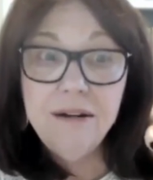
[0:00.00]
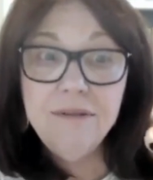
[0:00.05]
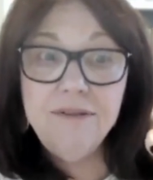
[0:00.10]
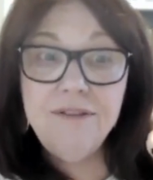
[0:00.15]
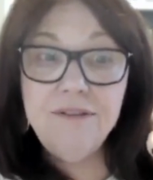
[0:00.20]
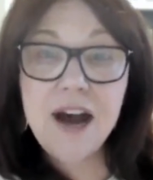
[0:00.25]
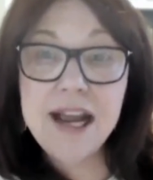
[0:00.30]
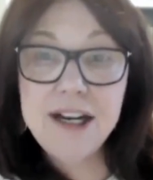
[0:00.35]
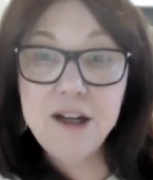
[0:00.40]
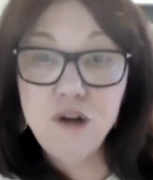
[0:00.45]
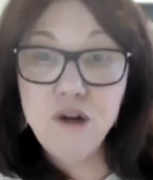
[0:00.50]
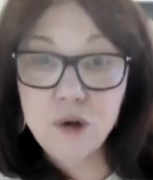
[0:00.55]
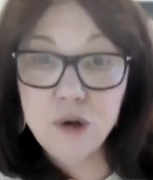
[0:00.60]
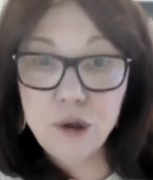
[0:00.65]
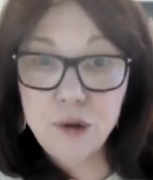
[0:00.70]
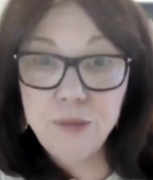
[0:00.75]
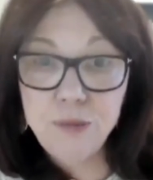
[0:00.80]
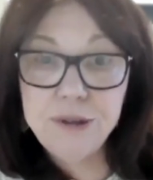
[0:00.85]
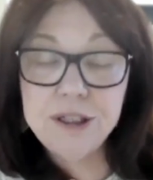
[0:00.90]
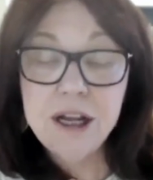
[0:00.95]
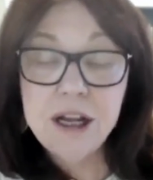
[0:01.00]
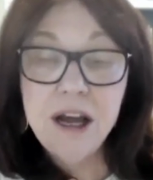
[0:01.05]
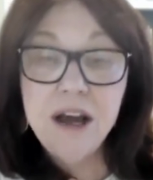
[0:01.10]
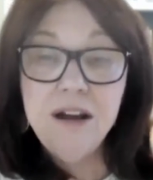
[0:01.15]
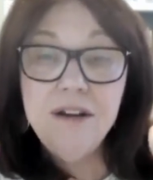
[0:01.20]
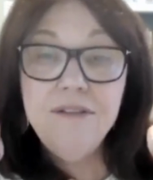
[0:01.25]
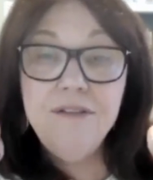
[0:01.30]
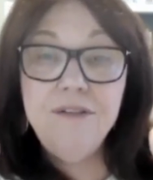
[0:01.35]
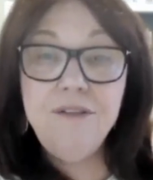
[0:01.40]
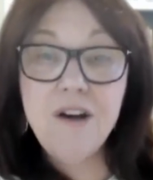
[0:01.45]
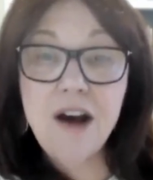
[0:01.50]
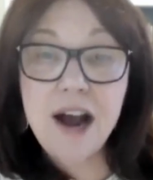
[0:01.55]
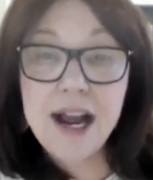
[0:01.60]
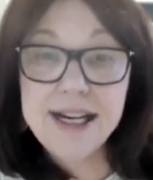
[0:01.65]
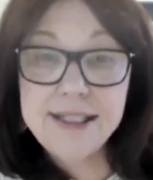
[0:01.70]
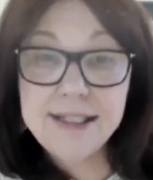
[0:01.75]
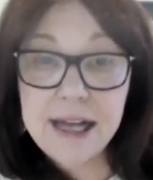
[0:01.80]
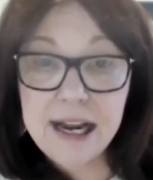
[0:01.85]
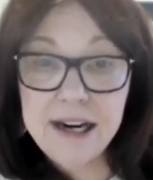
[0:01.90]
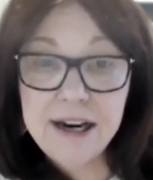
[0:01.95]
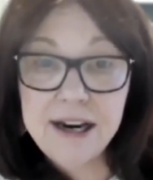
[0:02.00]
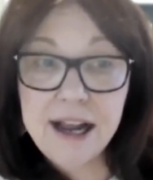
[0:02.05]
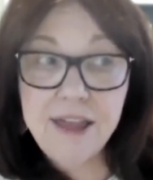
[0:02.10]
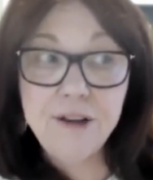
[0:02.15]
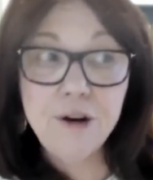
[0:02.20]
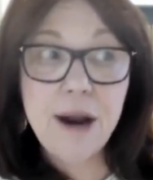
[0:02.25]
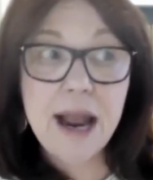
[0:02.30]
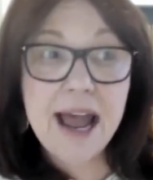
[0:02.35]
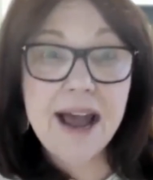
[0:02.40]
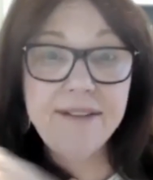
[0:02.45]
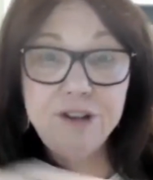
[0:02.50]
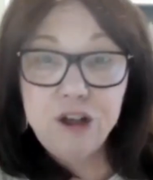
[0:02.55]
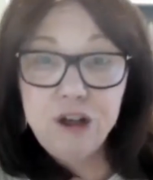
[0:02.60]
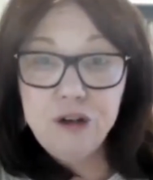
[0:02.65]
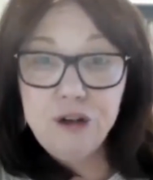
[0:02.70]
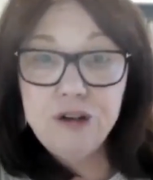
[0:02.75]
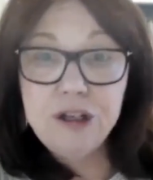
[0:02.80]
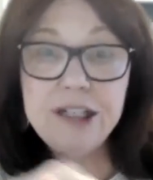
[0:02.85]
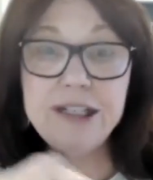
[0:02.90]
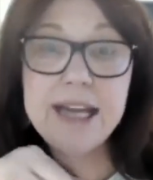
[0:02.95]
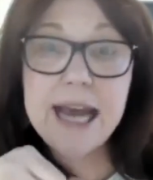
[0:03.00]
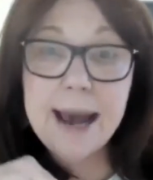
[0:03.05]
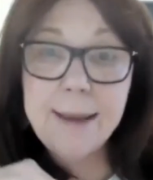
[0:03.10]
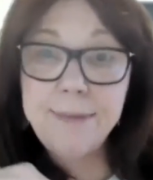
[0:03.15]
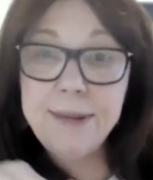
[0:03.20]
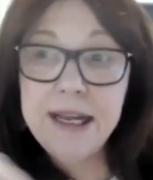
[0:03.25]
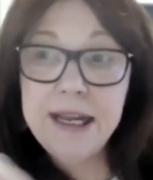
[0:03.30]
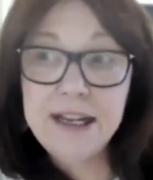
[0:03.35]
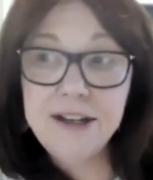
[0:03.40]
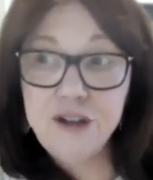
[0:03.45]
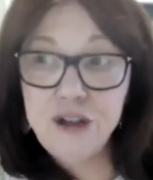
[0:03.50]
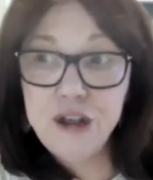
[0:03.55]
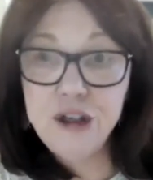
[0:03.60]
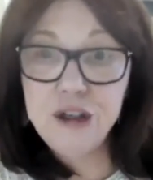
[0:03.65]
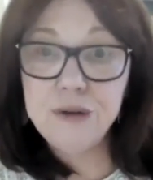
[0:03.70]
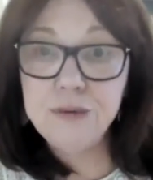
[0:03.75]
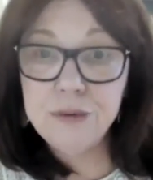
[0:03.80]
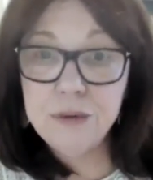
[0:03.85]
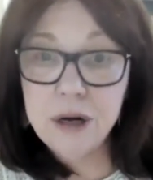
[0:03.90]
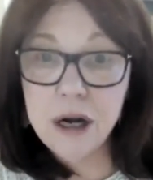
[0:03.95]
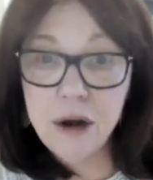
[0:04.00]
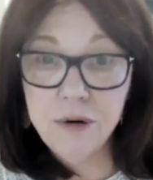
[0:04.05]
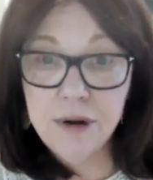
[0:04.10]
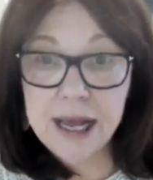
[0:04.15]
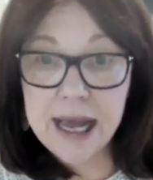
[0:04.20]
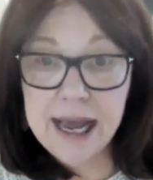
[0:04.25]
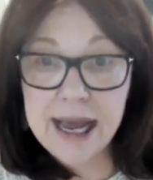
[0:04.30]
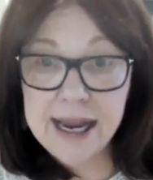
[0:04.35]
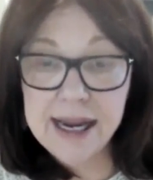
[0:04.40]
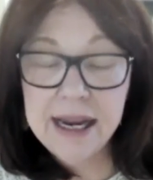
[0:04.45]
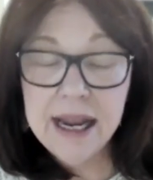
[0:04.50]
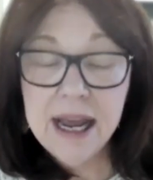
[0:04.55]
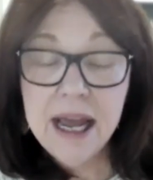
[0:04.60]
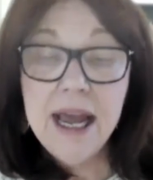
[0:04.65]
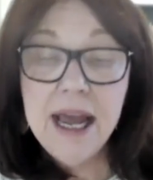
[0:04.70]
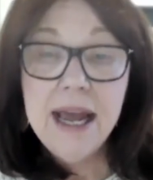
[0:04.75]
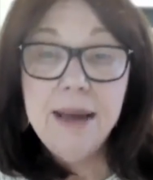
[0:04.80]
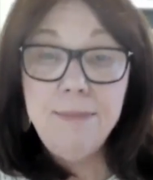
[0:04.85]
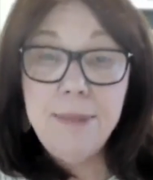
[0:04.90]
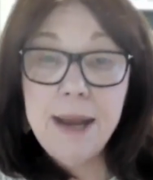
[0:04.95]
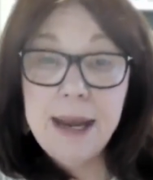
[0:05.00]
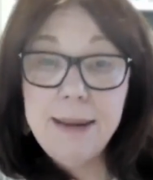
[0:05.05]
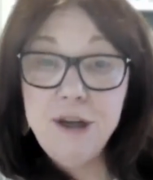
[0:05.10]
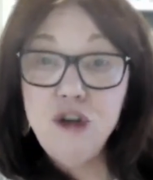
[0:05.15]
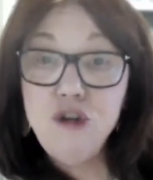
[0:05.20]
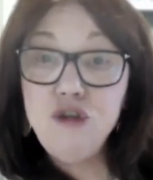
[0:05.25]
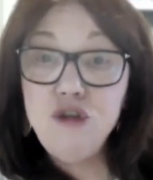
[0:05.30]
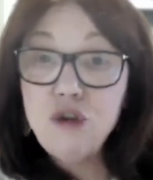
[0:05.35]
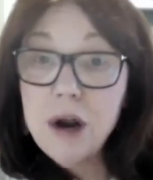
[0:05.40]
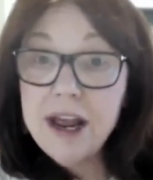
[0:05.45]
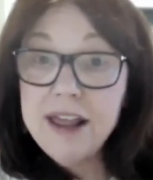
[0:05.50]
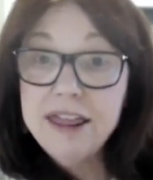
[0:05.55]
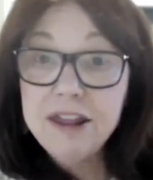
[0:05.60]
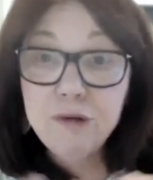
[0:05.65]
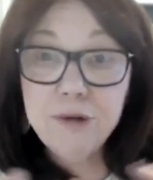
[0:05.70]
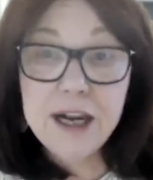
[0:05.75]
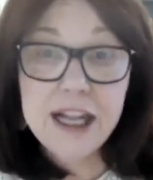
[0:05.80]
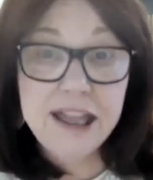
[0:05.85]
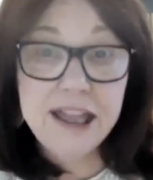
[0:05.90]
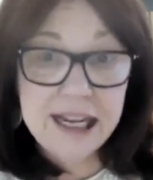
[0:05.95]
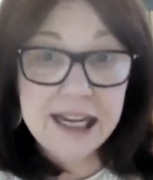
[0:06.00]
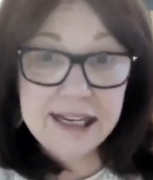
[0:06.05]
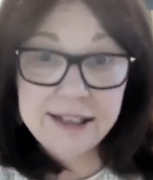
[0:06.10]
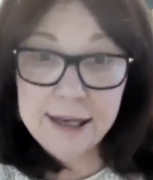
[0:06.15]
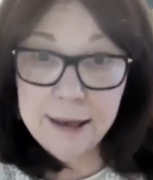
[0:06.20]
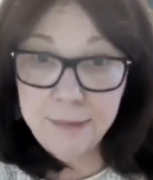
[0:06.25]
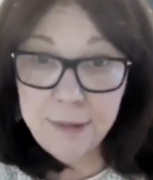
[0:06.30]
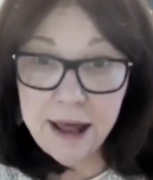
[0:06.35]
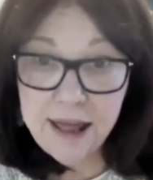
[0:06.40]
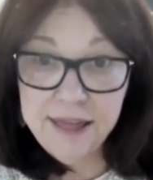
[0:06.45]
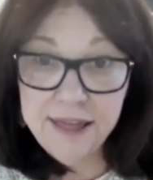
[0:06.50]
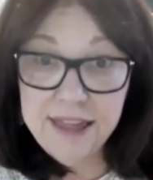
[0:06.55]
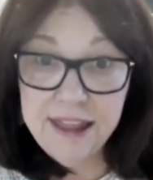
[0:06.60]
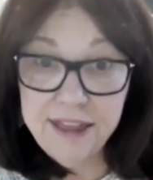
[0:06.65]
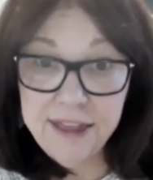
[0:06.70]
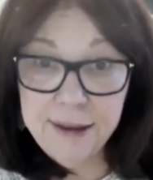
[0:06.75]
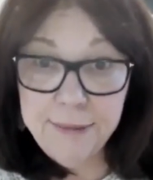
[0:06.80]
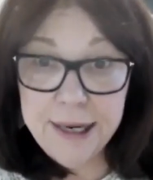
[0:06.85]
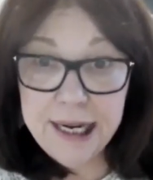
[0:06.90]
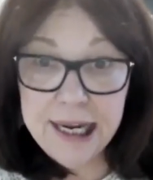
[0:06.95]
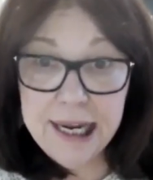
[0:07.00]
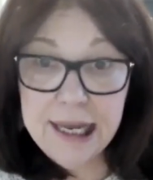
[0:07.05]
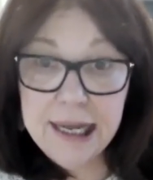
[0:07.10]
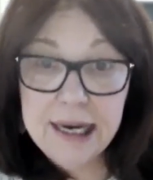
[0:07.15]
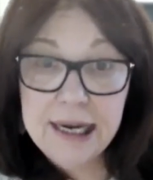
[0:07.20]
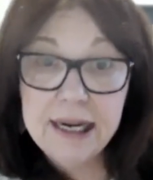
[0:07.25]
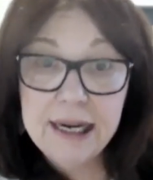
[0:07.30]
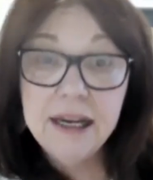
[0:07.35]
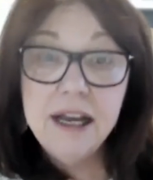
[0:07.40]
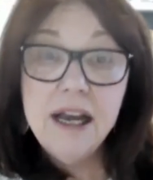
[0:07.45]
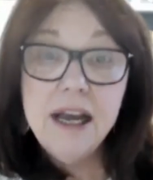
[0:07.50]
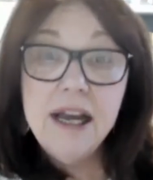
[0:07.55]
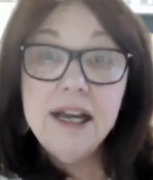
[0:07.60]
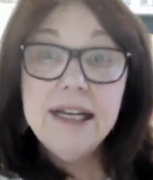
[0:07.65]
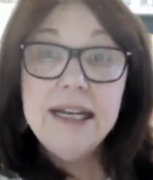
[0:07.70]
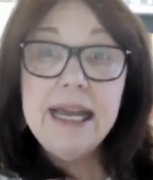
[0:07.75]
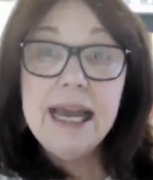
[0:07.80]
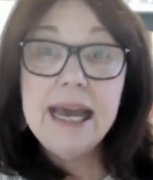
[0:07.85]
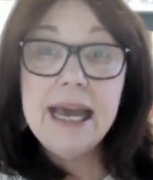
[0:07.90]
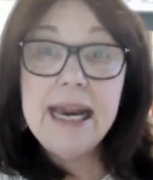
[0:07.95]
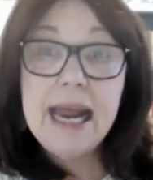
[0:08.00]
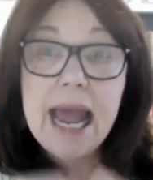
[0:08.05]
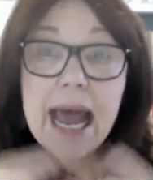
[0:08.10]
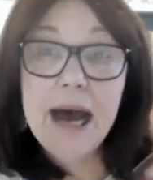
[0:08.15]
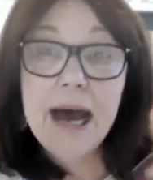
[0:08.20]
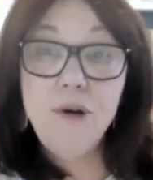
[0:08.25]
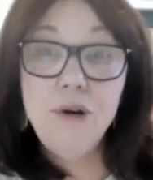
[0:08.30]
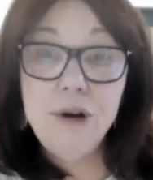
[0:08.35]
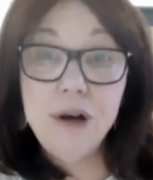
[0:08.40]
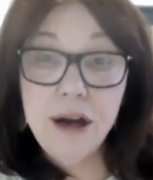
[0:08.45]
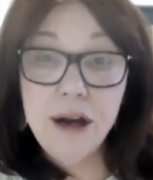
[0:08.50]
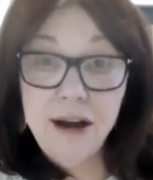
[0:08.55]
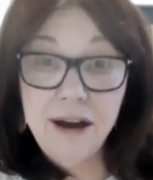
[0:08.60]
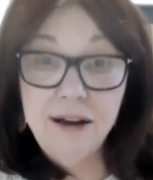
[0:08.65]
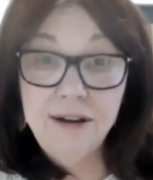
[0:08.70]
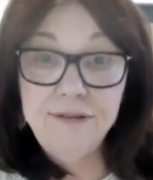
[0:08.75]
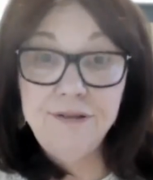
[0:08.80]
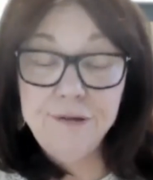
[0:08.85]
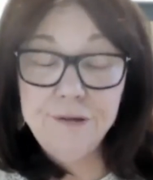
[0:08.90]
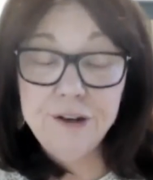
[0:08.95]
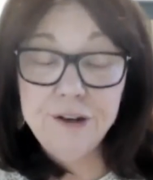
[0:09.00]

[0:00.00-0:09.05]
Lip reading: find groups, find another avenue to tap into. Okay. Maybe you try 3 things a month in the beginning. Get out of,